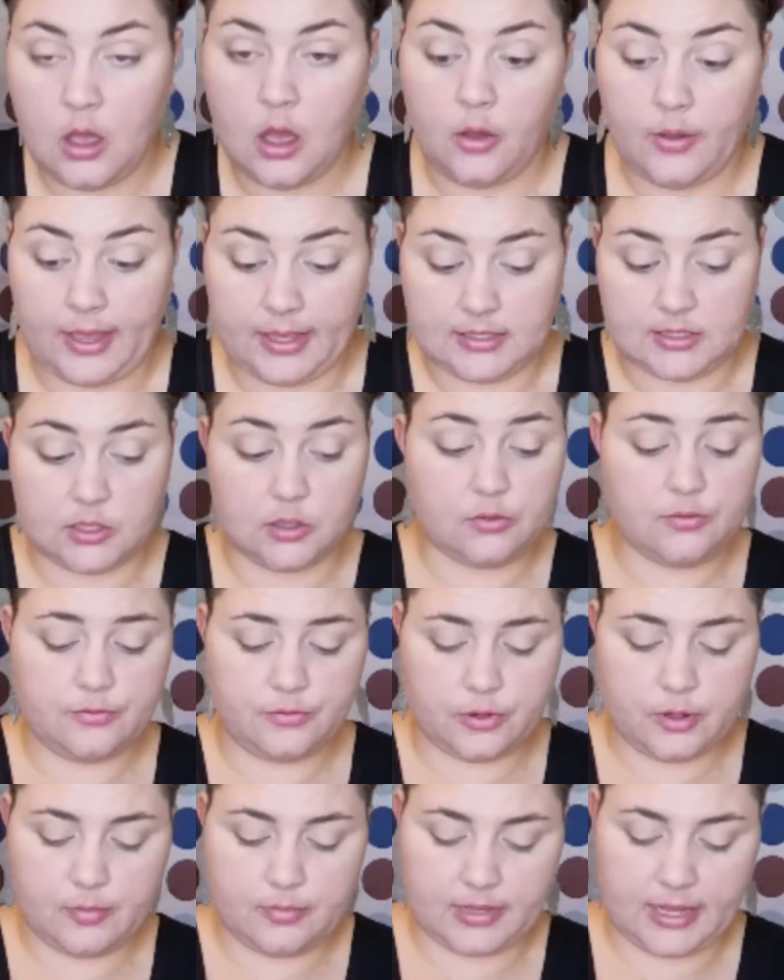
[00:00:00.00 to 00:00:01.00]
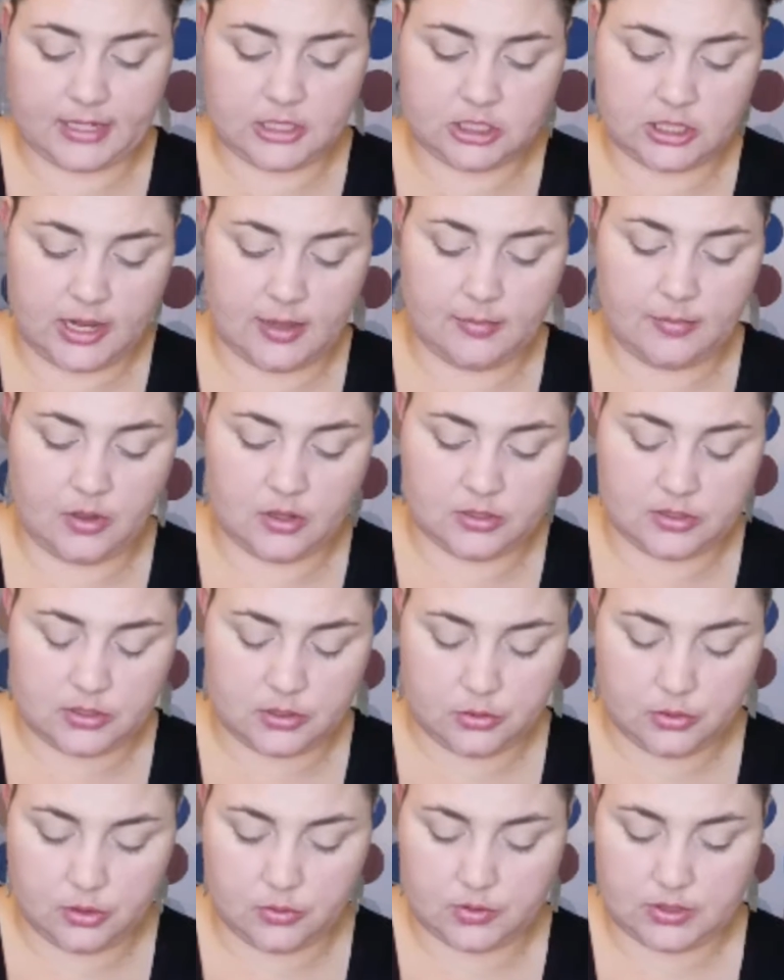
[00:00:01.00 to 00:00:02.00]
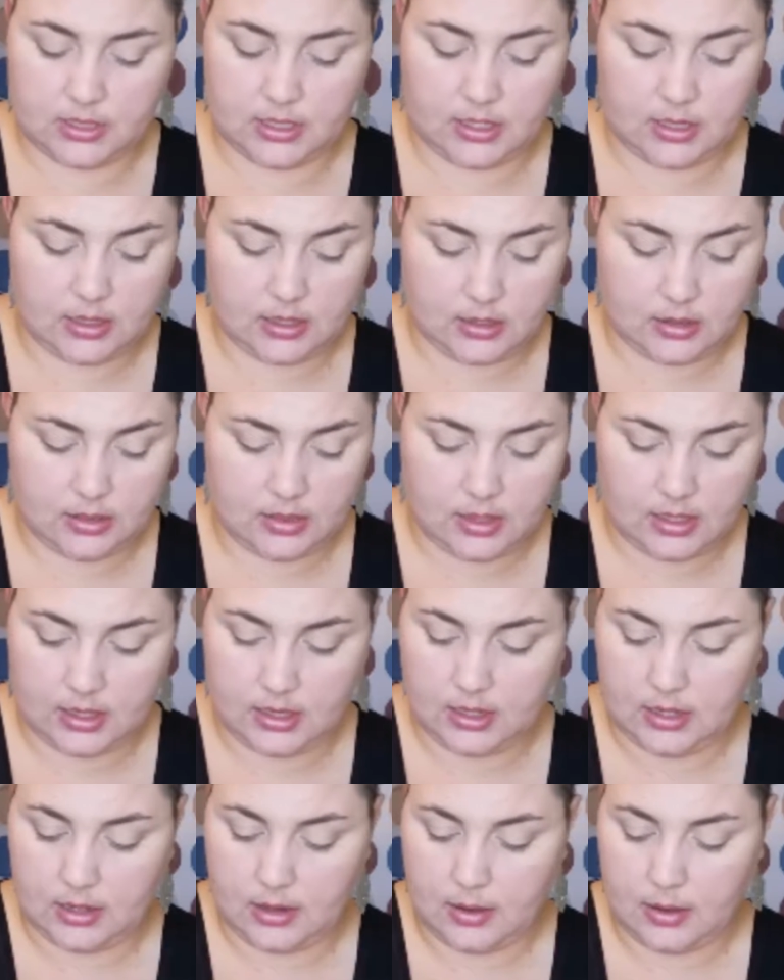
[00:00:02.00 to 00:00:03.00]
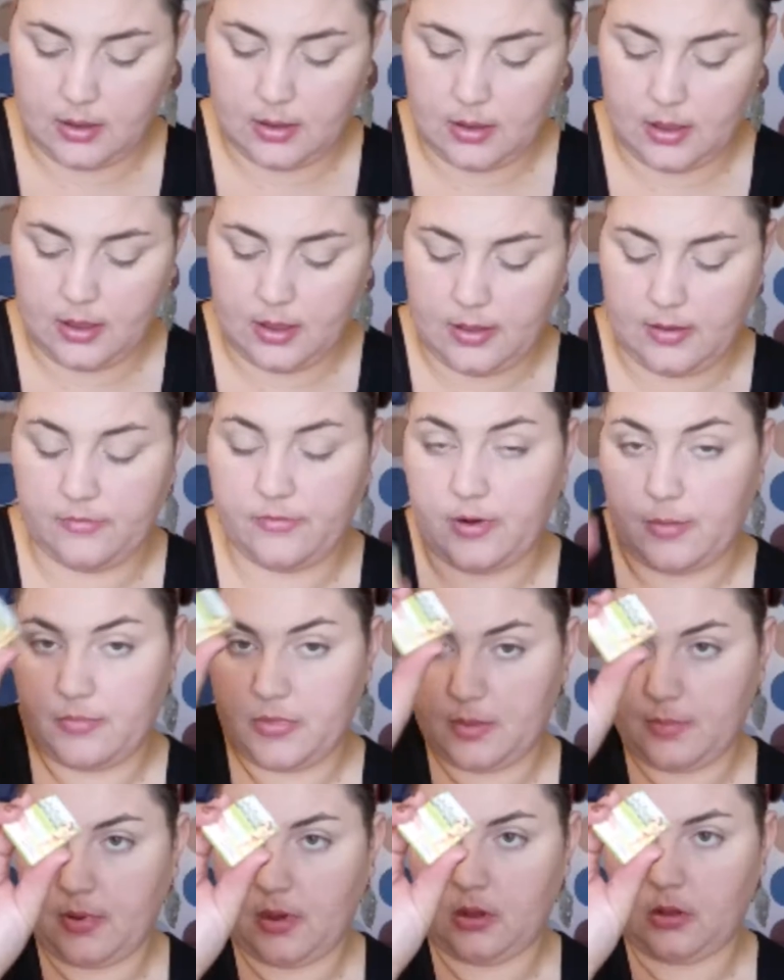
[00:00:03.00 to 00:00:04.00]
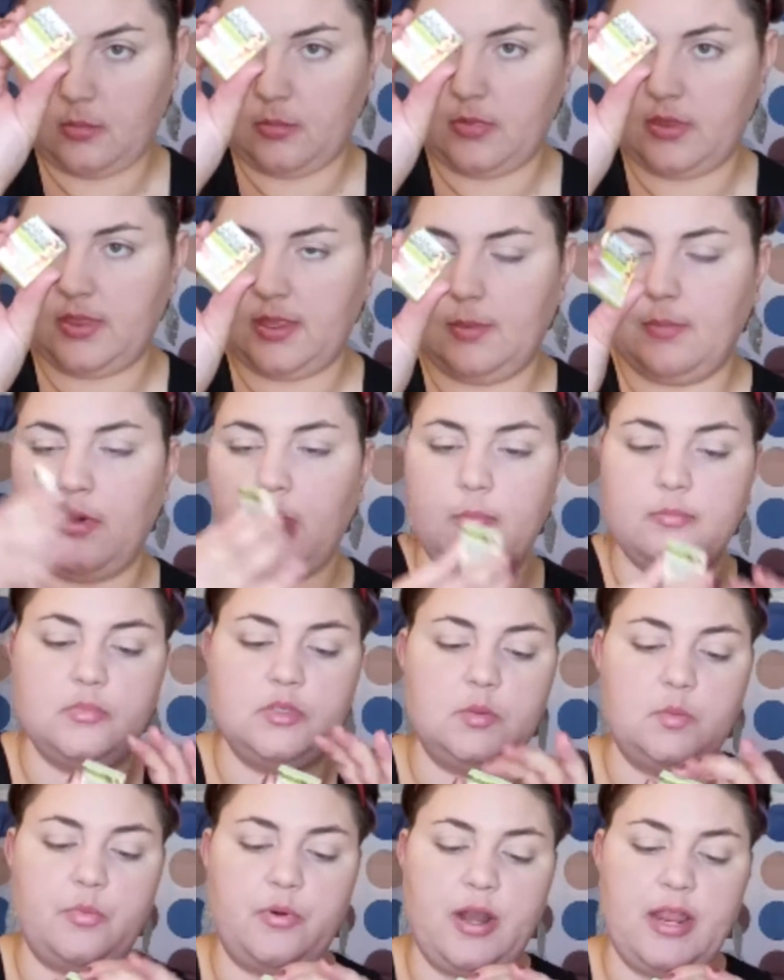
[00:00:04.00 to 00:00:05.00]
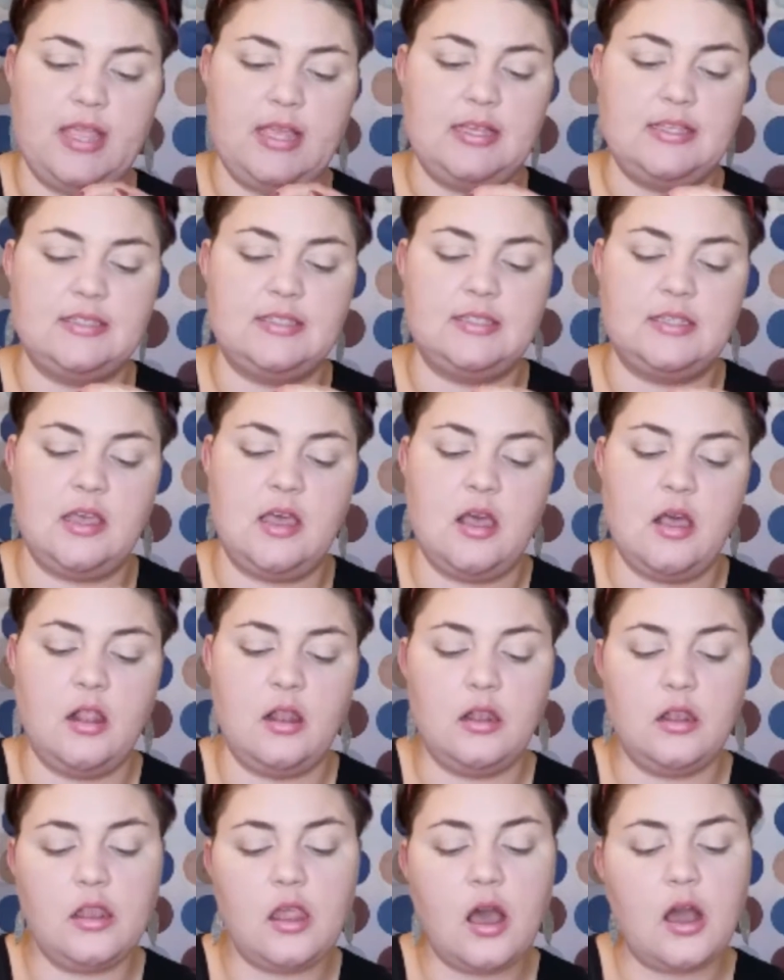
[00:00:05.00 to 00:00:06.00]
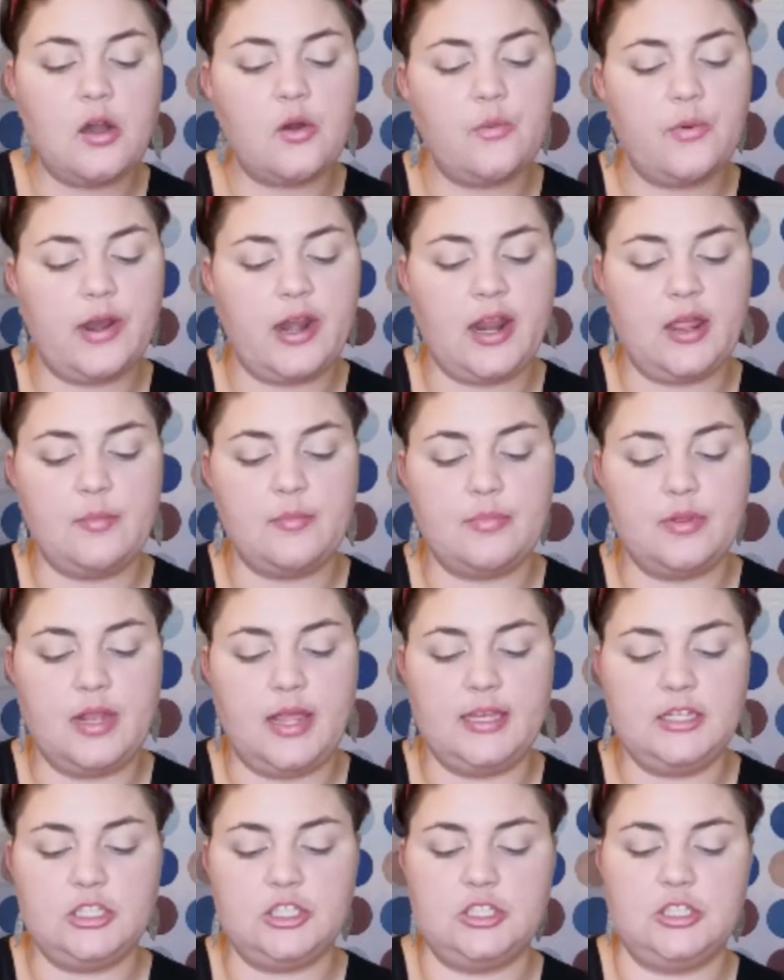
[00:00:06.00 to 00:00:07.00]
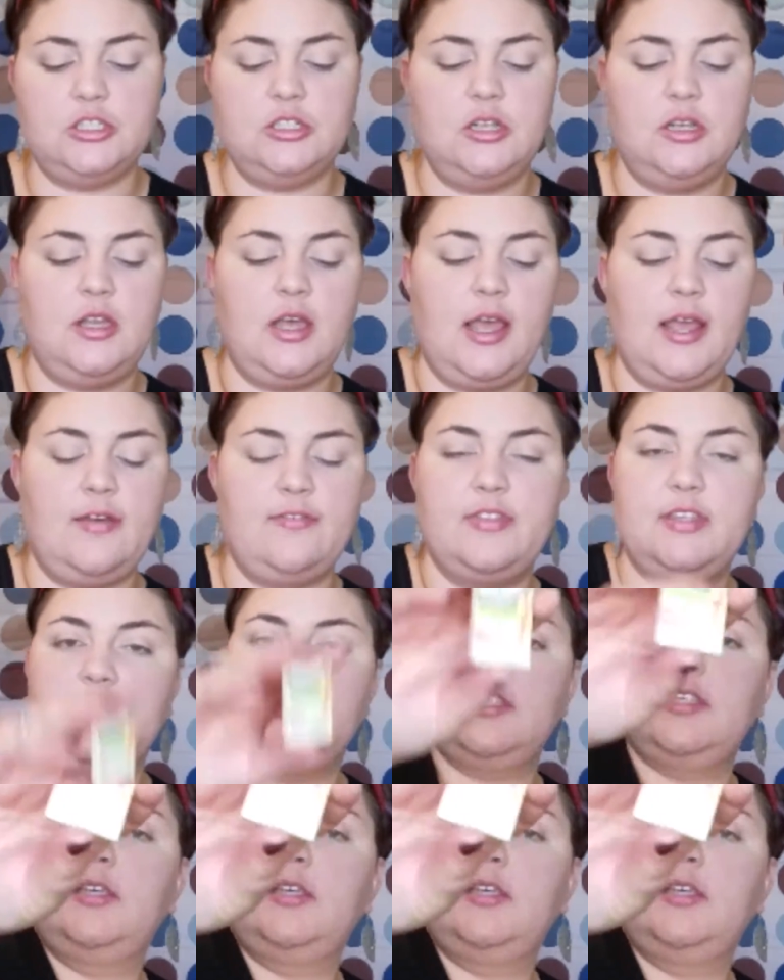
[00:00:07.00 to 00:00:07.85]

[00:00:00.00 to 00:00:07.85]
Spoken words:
Okay, so for blush, I'm also using the, from the Balm Springs Long Wearing Blush. I have this